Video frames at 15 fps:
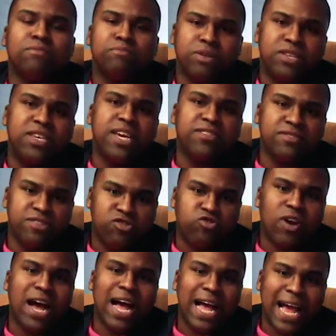potentially
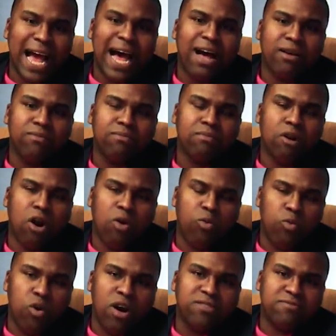drying out our
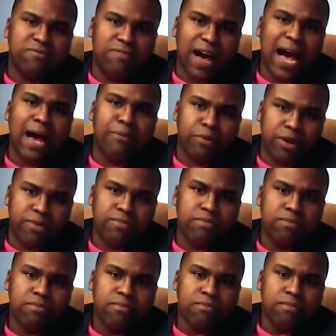once vibrant
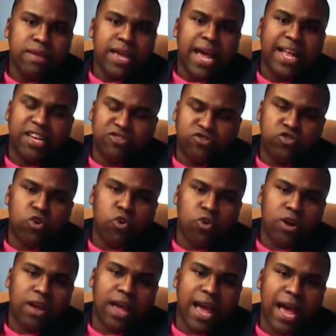and
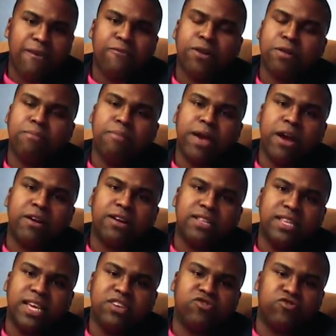historic African
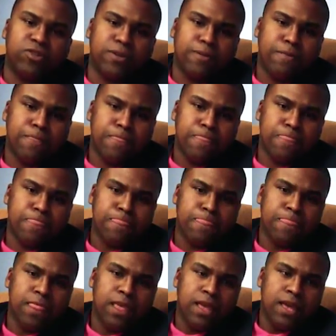American district.
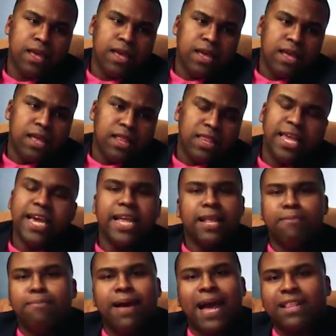Linking
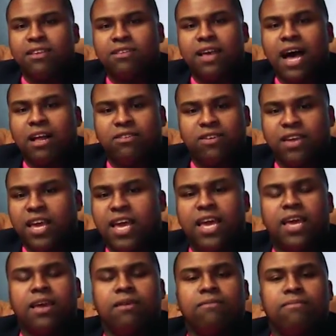it back to Dr.
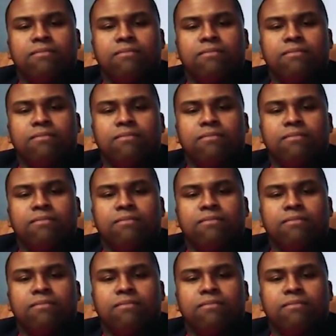King,